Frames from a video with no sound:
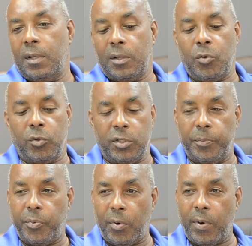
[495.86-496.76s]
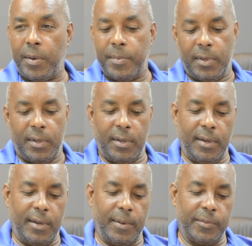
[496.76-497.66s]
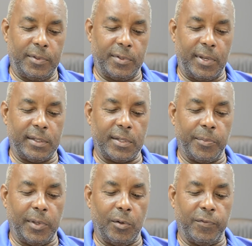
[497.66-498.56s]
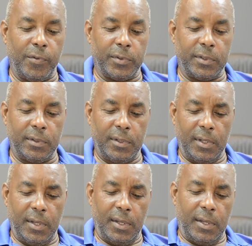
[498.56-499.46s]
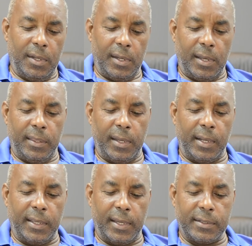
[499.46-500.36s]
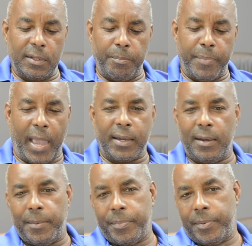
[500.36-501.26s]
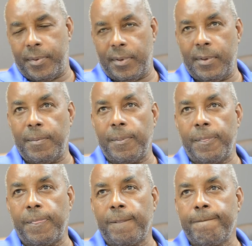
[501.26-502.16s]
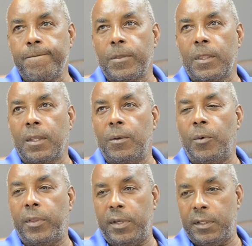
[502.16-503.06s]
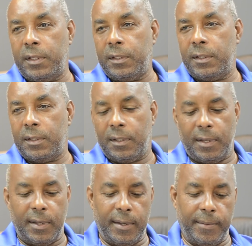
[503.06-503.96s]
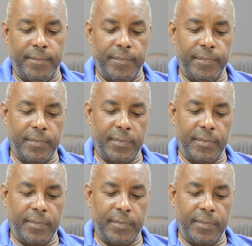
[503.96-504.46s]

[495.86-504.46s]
coaching program. Um, so that's something you look forward to. And then I guess to back up what they did. Um,